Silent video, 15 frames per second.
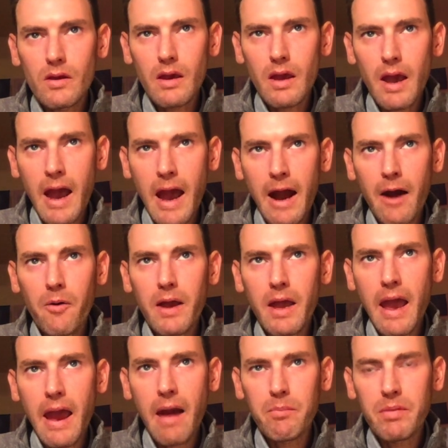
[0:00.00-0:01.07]
how it
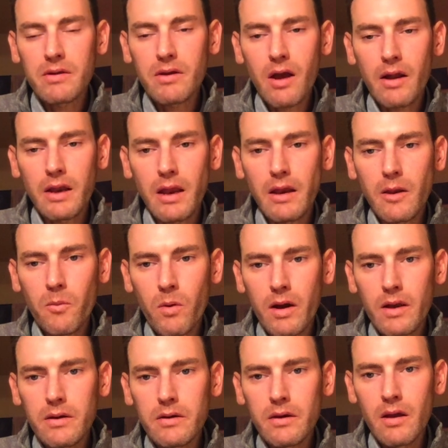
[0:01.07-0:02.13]
happened on
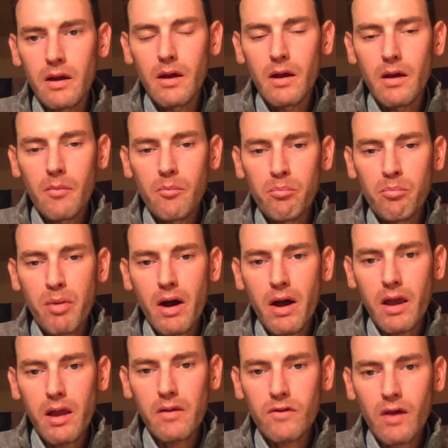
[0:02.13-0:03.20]
anyone,
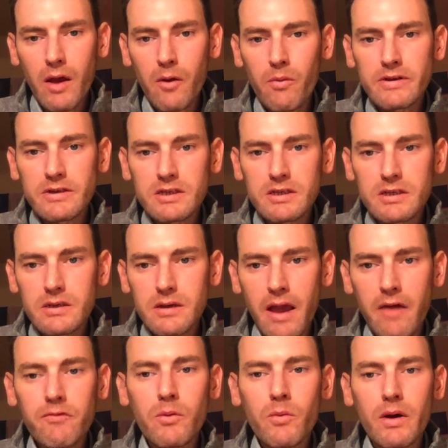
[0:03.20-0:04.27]
but I wish
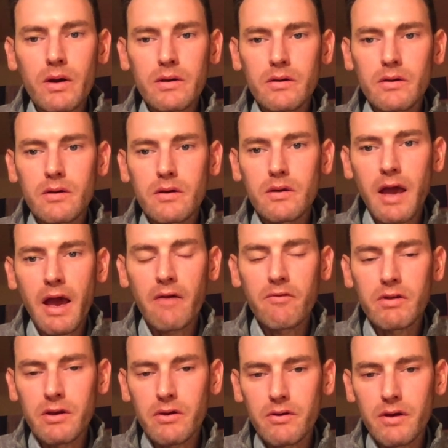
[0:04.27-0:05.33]
everyone could have
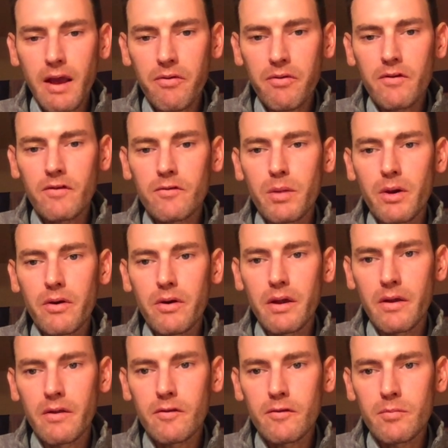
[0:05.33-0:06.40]
a near-death
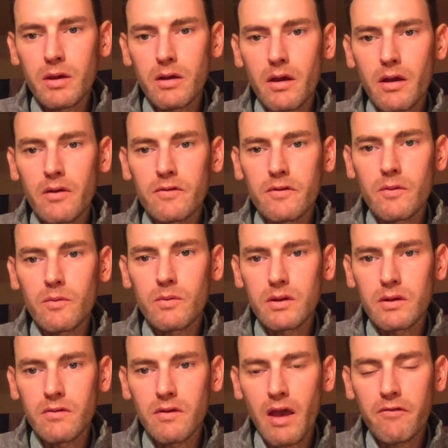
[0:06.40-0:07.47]
experience, because it
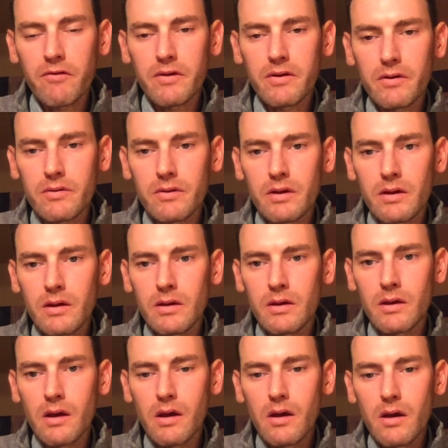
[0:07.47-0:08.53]
would definitely
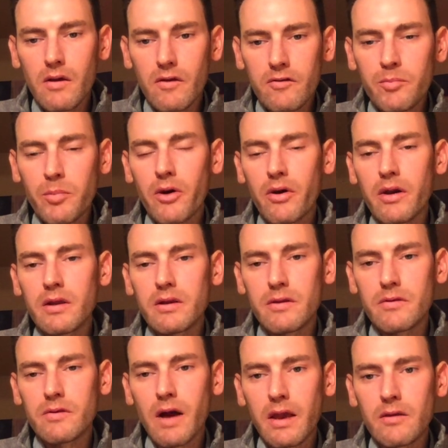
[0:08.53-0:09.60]
spark an
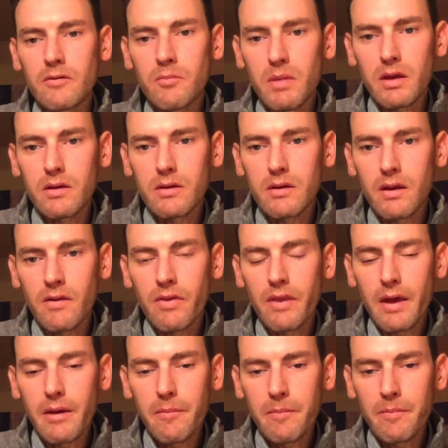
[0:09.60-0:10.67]
enlightenment in
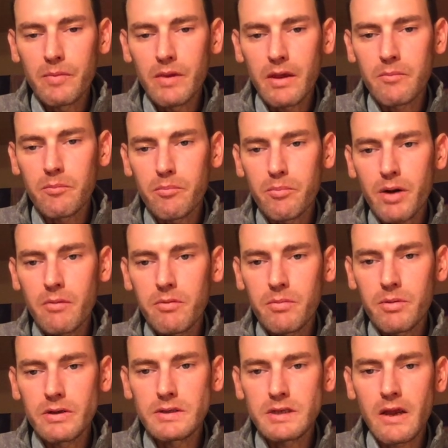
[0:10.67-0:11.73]
them and
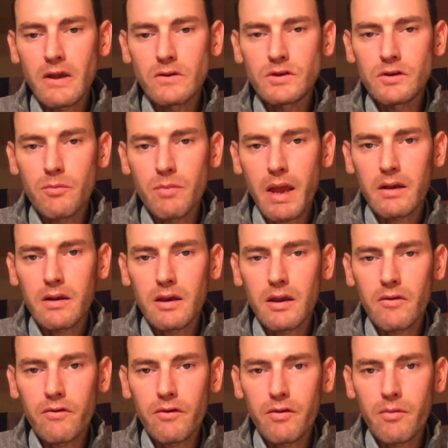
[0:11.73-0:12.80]
probably change humanity
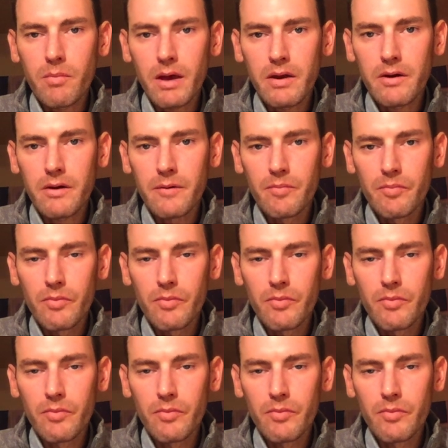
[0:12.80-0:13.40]
for the better.